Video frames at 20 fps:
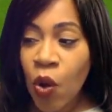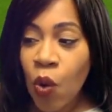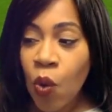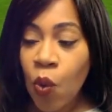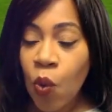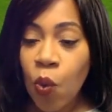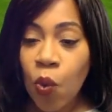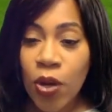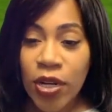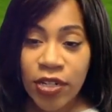
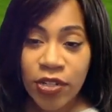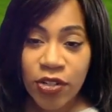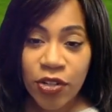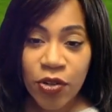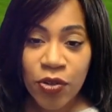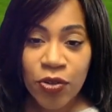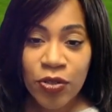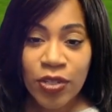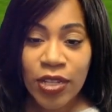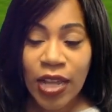
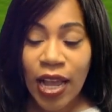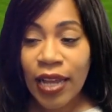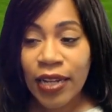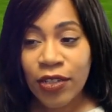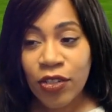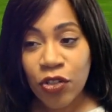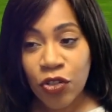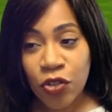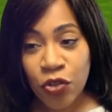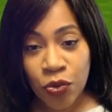windows
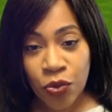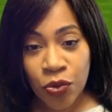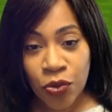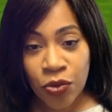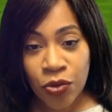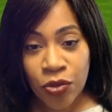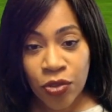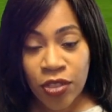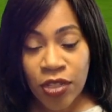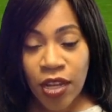and
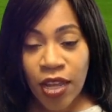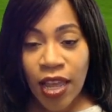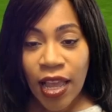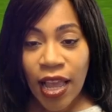doors.